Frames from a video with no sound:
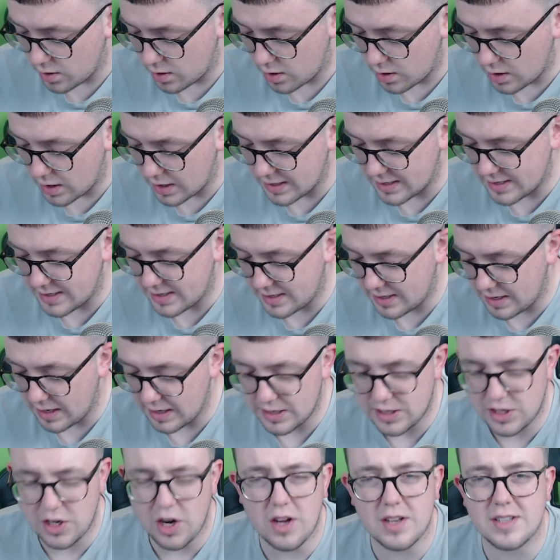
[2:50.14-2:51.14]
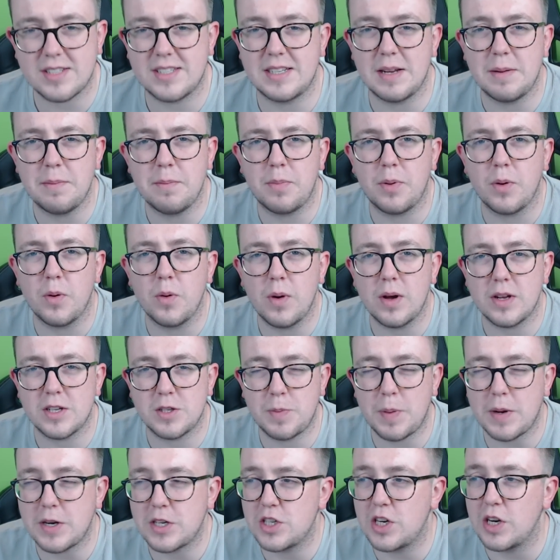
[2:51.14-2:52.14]
It's not as simple,
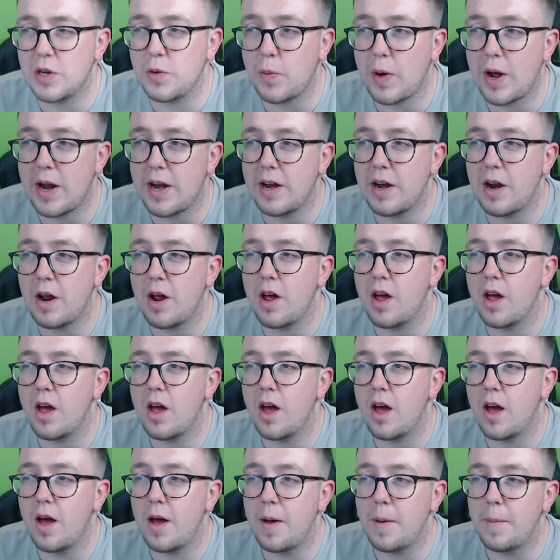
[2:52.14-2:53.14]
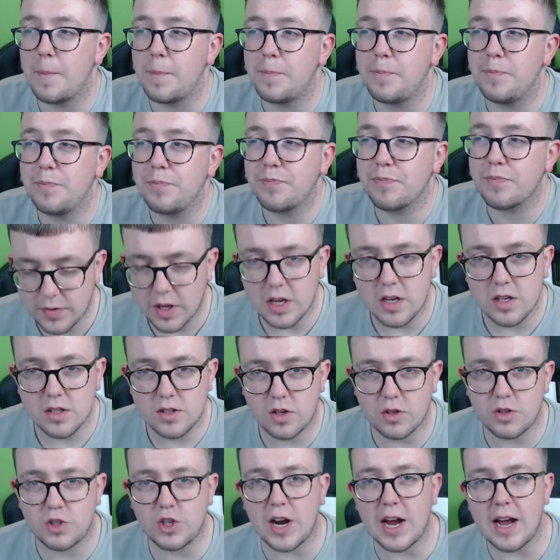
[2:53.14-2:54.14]
especially when
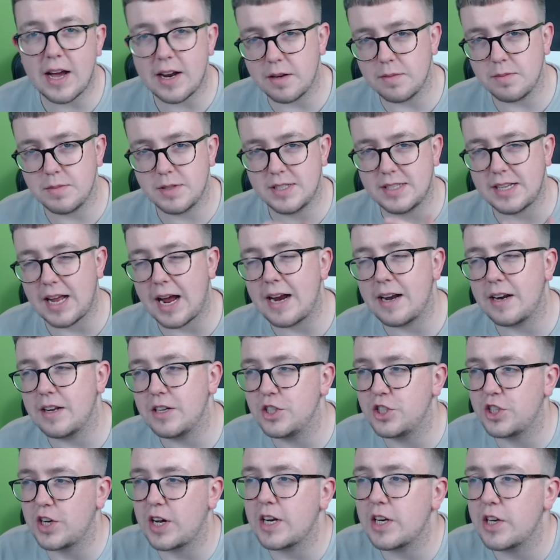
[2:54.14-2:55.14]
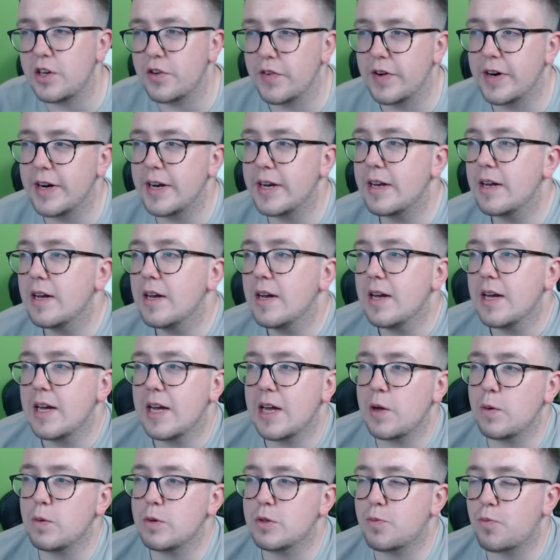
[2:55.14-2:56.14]
so Che Adams stayed in January.
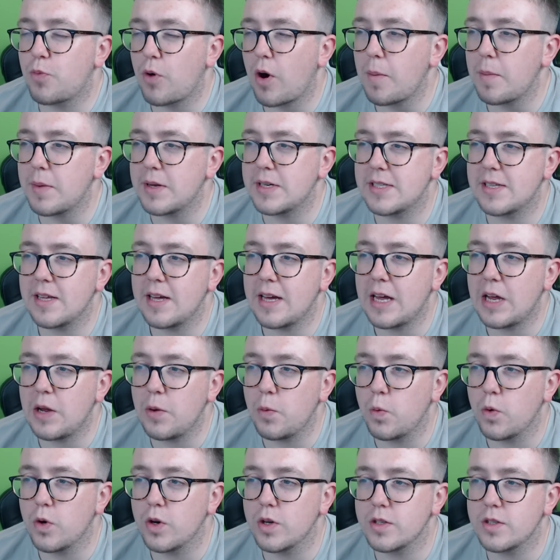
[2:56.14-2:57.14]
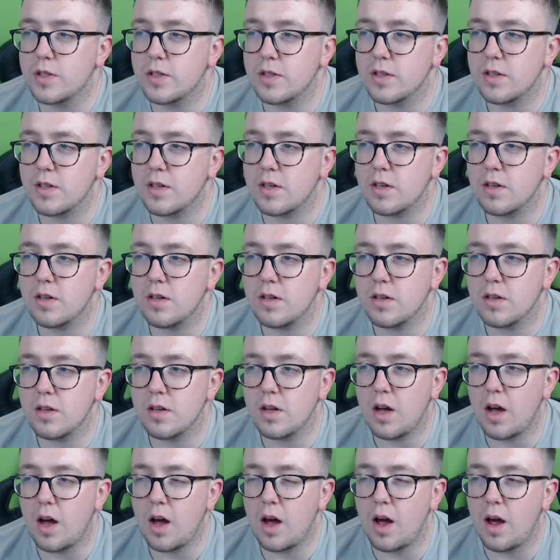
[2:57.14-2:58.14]
He was promised that he would
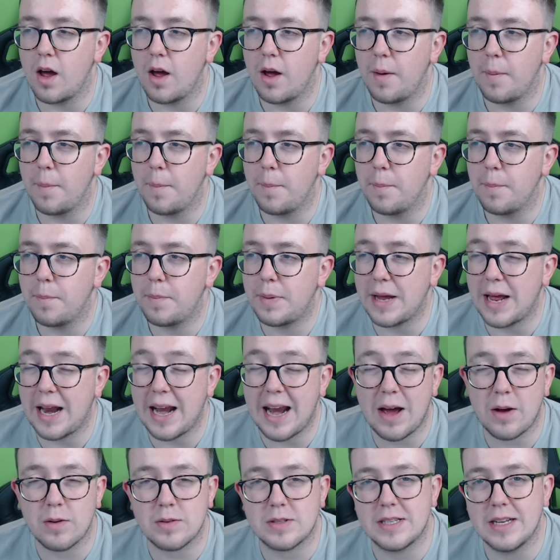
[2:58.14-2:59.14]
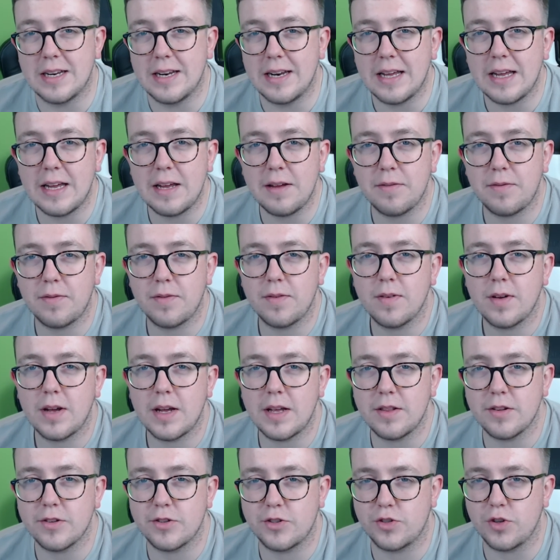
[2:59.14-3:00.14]
be allowed to leave
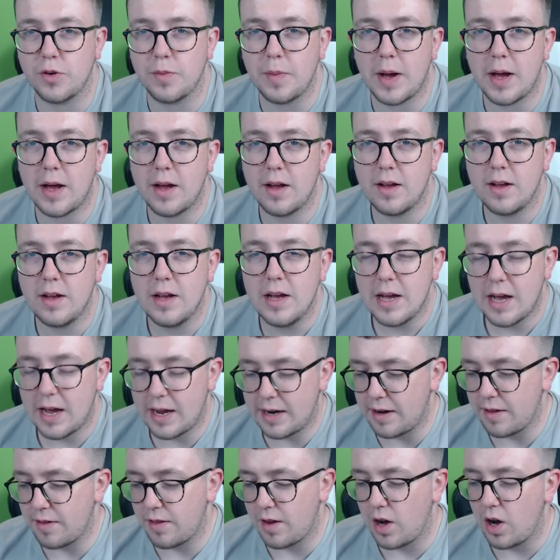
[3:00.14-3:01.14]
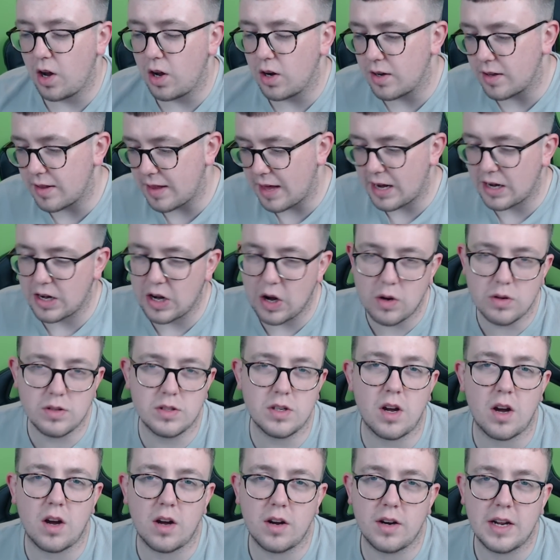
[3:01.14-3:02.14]
in the summer, and now the longer that goes
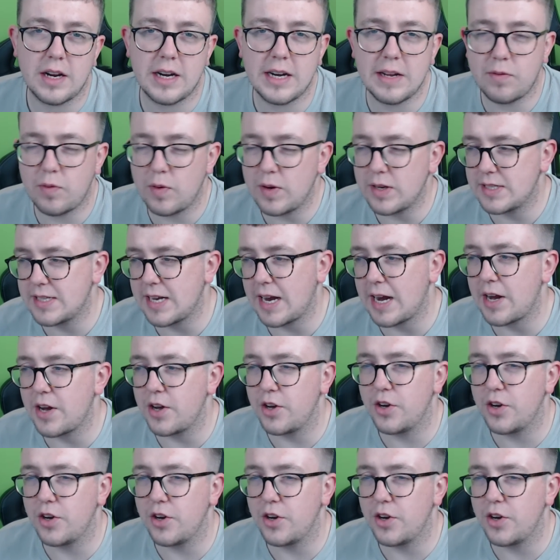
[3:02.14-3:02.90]
on, and if we're saying